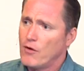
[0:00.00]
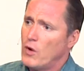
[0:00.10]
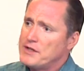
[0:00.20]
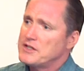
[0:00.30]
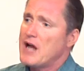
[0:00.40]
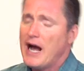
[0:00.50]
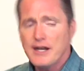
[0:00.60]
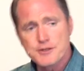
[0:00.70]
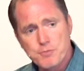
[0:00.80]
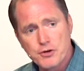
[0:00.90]
When
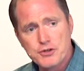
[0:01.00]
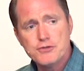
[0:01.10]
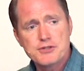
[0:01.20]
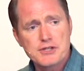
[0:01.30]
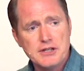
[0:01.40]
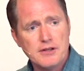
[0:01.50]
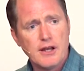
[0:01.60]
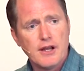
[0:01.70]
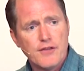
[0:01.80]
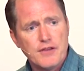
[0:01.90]
God is producing
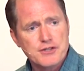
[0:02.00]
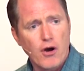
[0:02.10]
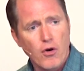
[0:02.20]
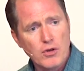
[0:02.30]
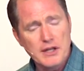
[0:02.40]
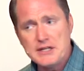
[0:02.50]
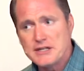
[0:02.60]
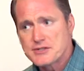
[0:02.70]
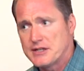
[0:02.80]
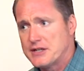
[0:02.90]
this
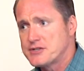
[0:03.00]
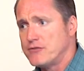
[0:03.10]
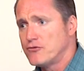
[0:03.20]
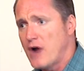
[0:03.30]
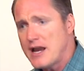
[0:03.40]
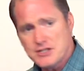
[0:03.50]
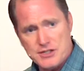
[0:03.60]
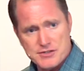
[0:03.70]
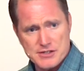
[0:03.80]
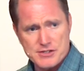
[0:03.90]
holiness in us and
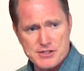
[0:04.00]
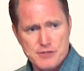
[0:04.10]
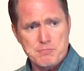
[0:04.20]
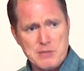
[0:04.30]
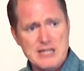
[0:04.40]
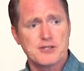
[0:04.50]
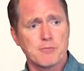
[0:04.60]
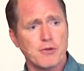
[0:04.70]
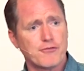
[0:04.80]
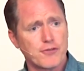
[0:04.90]
righteousness, this
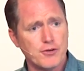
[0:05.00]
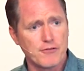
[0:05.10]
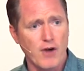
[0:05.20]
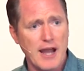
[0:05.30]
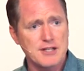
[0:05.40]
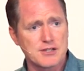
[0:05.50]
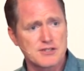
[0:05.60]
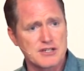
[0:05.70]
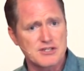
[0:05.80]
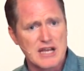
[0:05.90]
peaceable fruit of
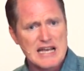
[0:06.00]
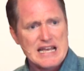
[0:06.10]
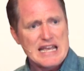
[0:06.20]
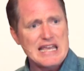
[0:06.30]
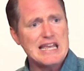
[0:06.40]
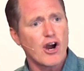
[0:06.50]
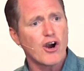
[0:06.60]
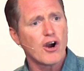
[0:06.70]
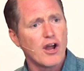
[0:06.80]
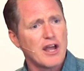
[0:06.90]
righteousness, He
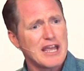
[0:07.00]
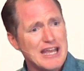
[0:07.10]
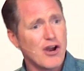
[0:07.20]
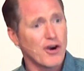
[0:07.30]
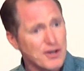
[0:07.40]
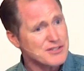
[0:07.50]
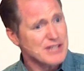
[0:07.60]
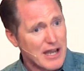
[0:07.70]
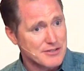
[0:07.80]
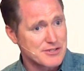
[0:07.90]
hurts
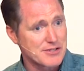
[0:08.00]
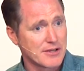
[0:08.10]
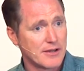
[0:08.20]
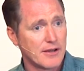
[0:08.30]
us.